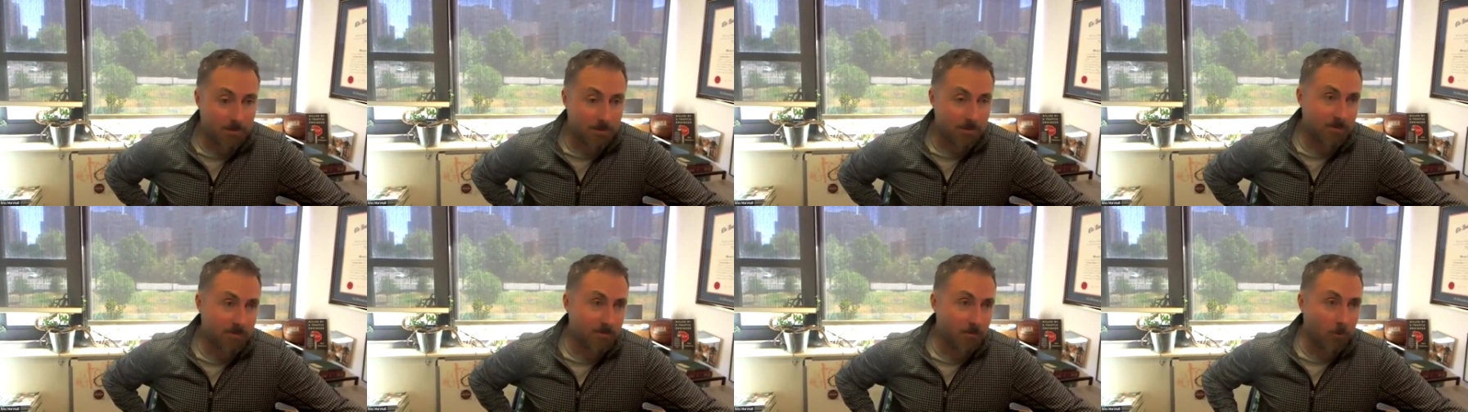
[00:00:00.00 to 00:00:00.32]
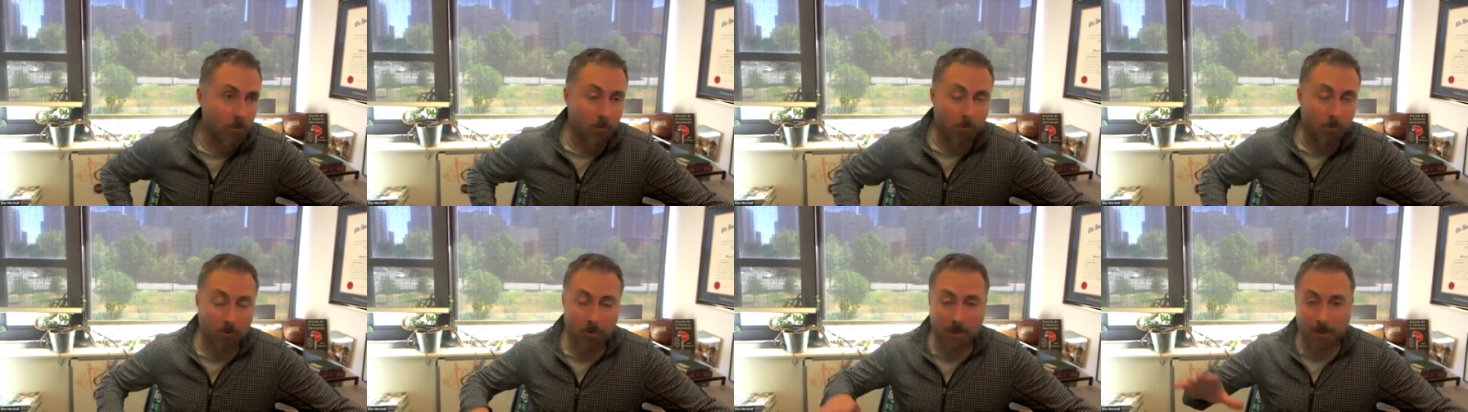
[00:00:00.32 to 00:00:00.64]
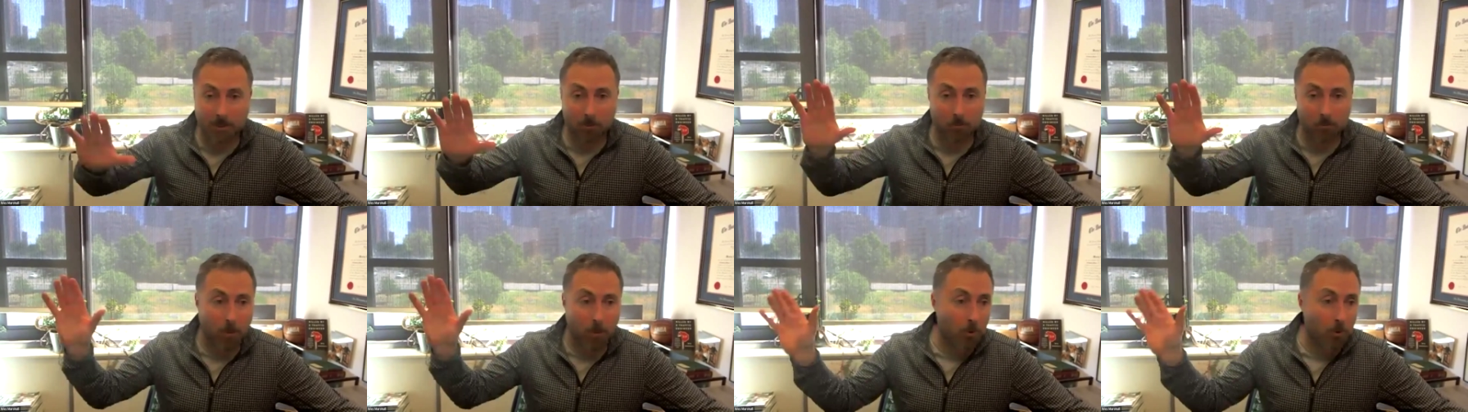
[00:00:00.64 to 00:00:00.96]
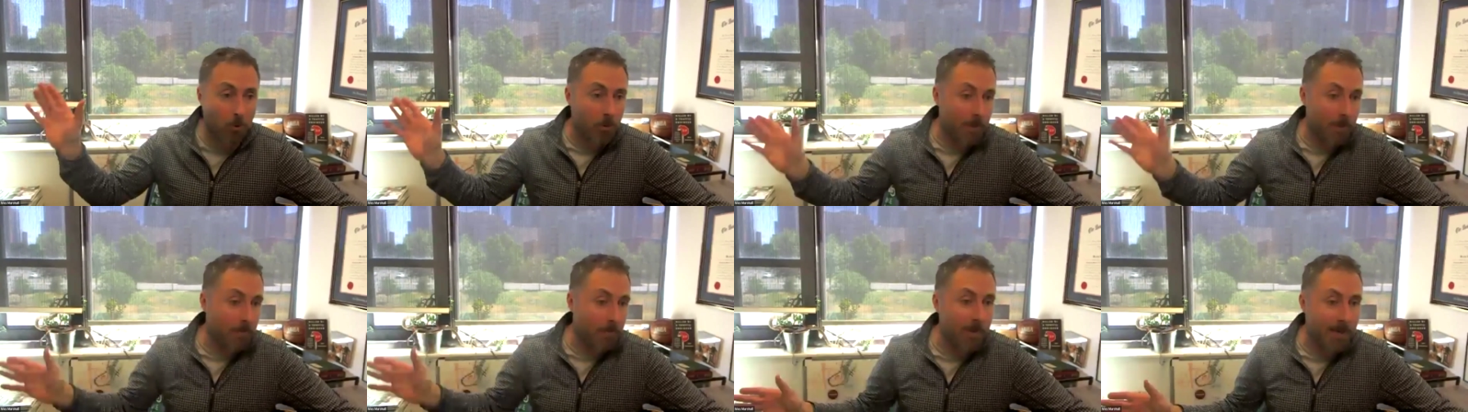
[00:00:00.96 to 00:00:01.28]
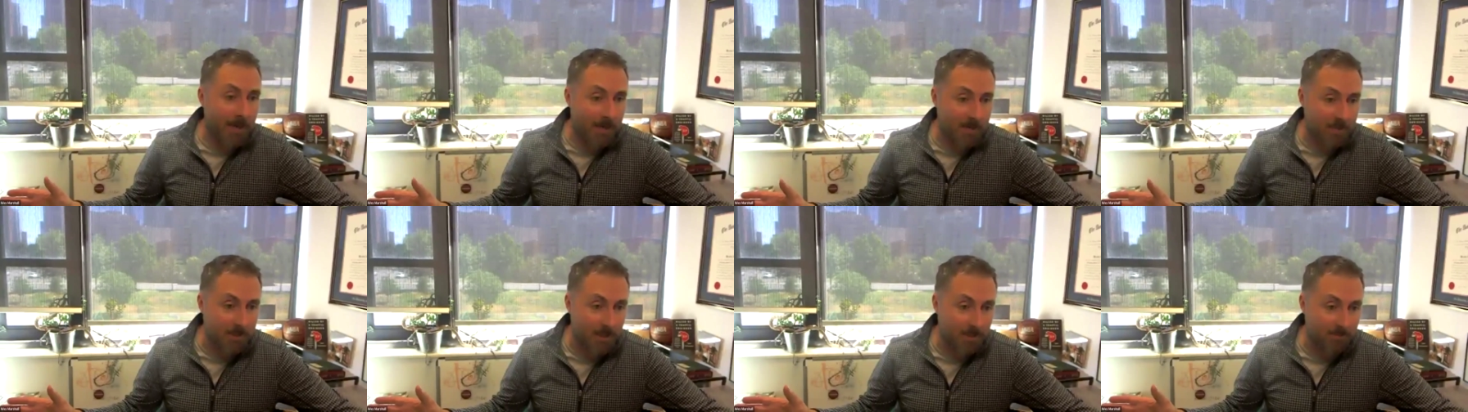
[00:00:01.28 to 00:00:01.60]
for like a road
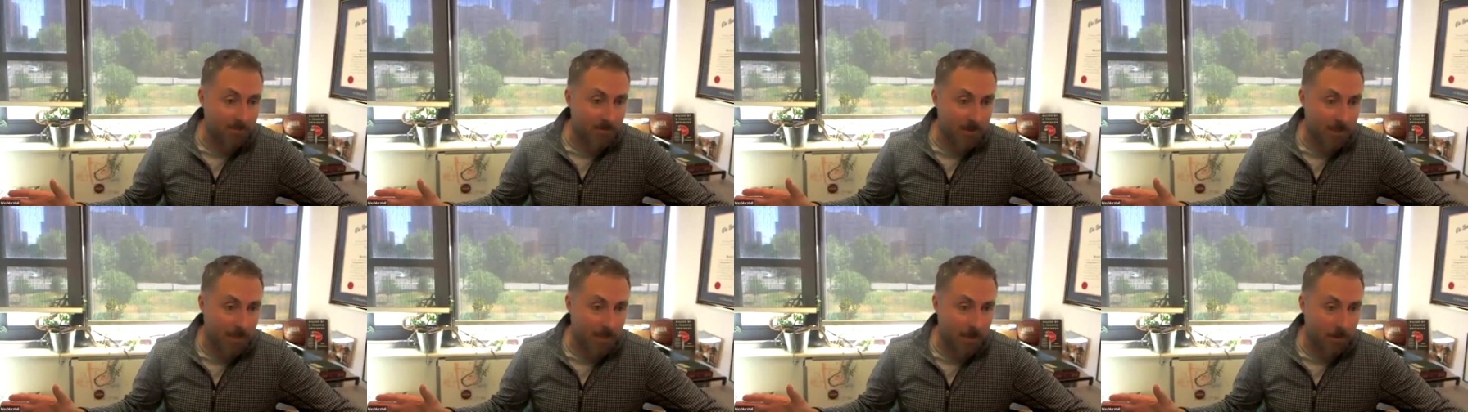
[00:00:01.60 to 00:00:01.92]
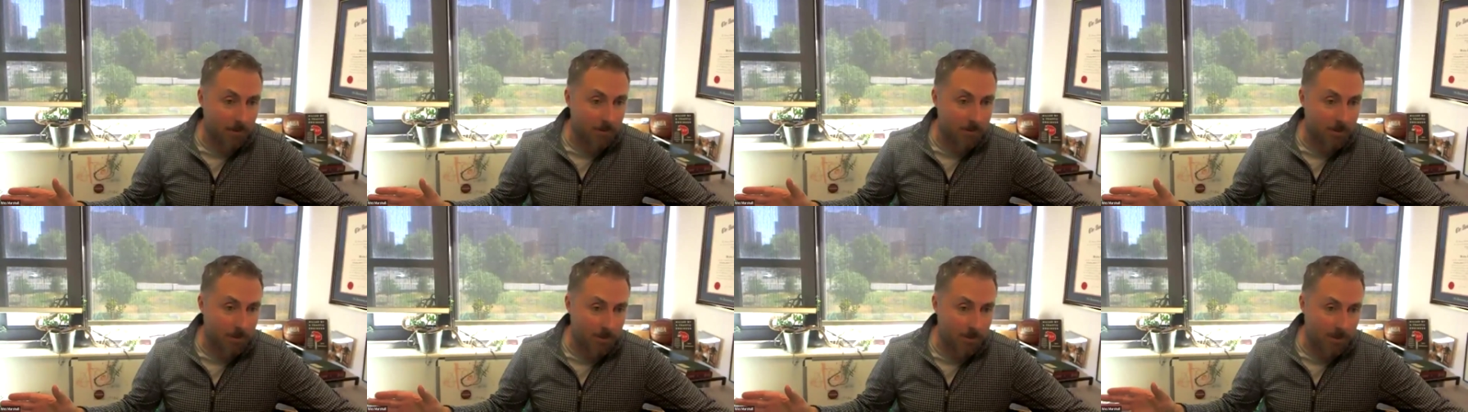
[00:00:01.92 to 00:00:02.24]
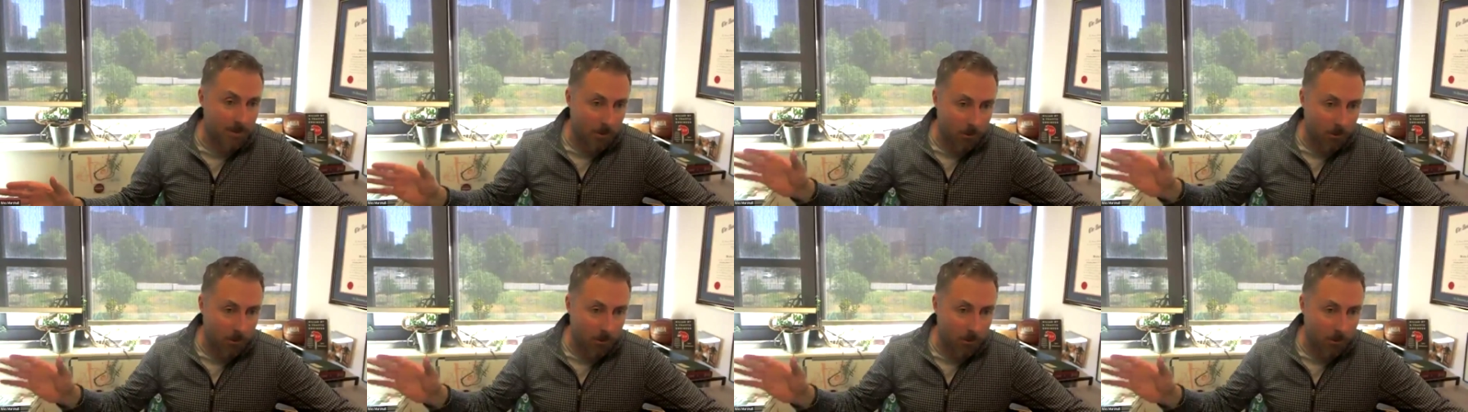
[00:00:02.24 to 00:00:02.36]
impact safety analysis.